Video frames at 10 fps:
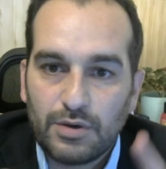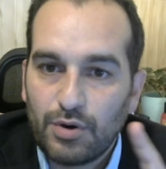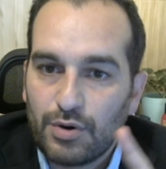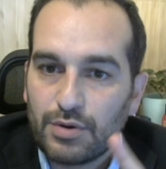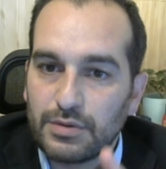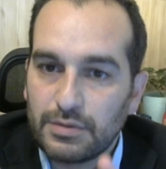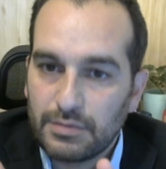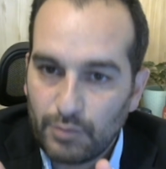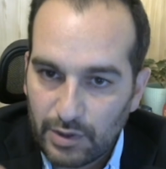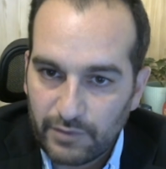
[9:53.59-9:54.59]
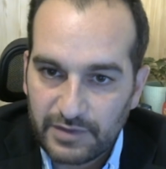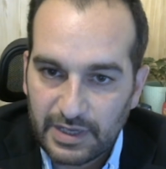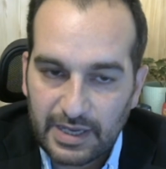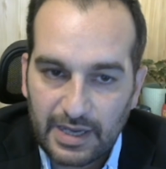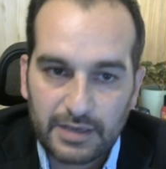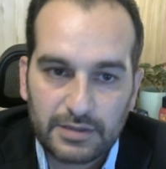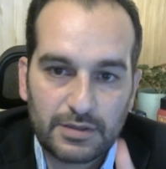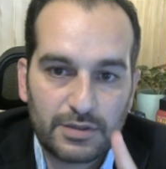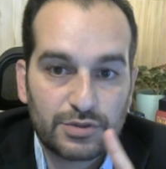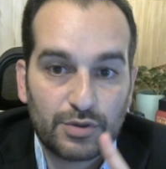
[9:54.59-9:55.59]
or one of the
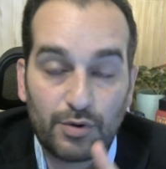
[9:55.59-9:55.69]
characters